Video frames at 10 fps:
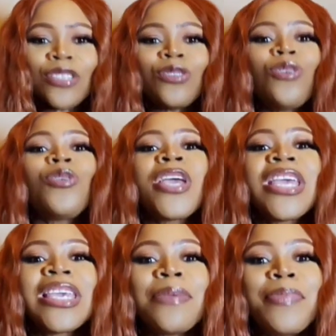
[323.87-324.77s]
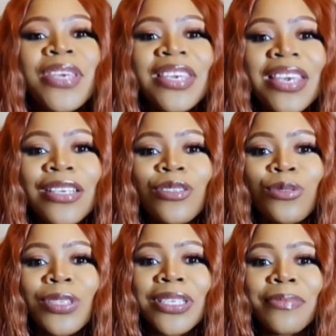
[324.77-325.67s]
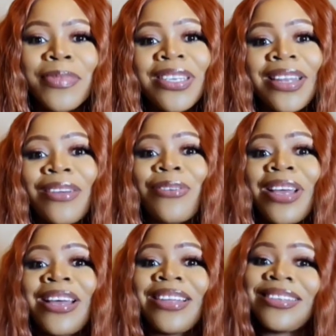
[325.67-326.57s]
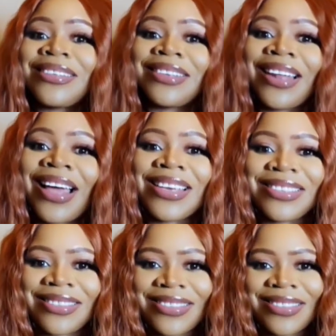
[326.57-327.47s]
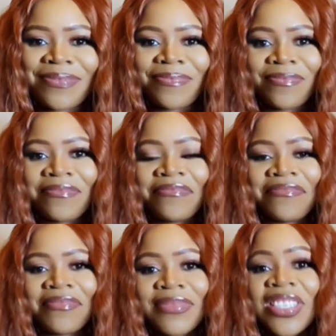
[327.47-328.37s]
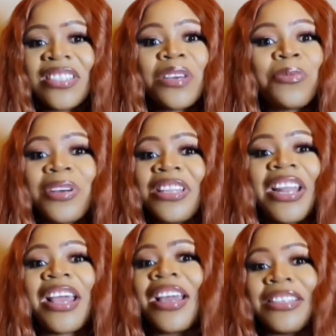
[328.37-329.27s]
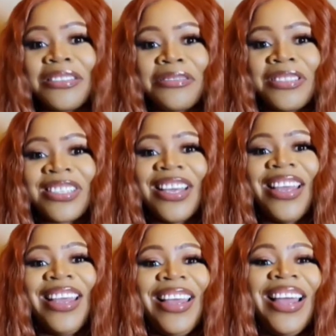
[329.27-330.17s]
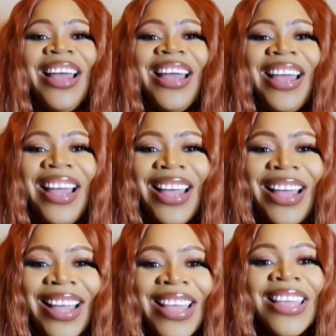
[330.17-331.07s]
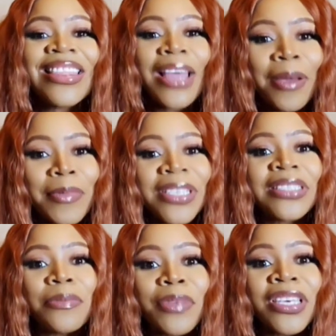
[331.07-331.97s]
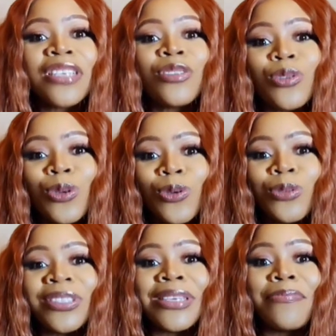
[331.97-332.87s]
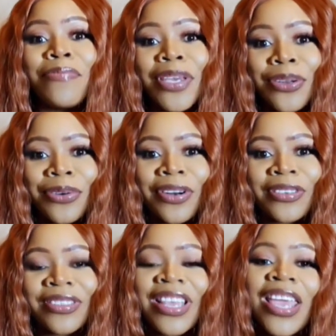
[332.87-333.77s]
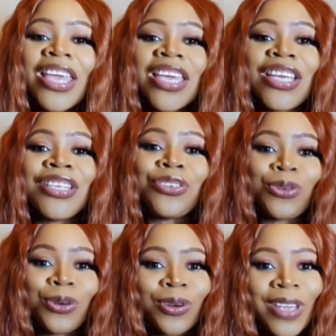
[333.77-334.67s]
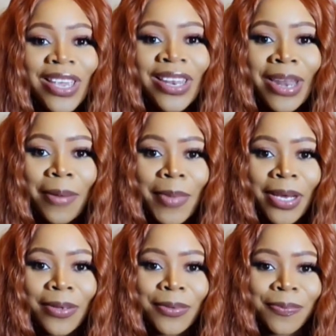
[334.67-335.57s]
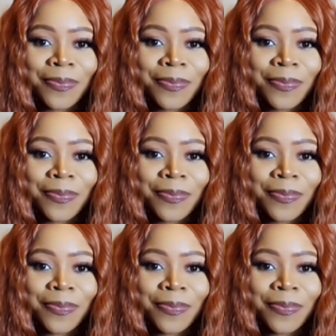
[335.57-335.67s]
So it begins to demineralize. It's a word that I can't even say. That means it begins to lose the minerals in your enamel.